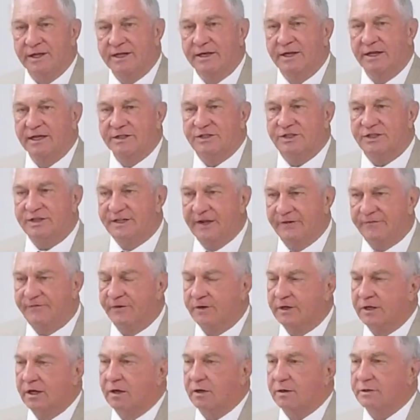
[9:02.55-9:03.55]
It, it's
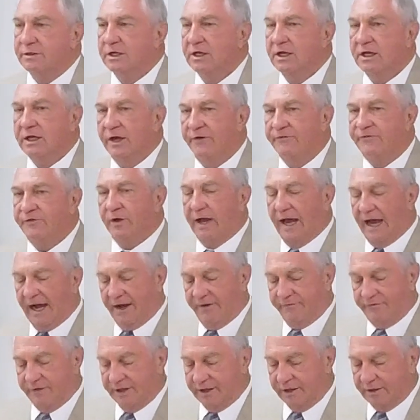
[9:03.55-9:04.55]
difficult if you
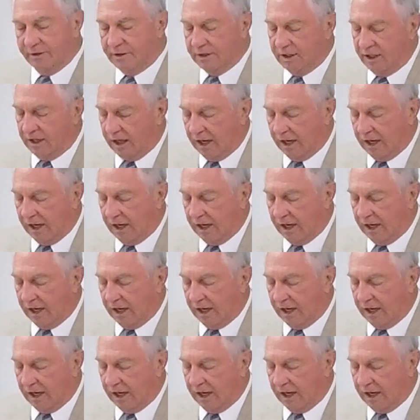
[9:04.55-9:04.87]
have a,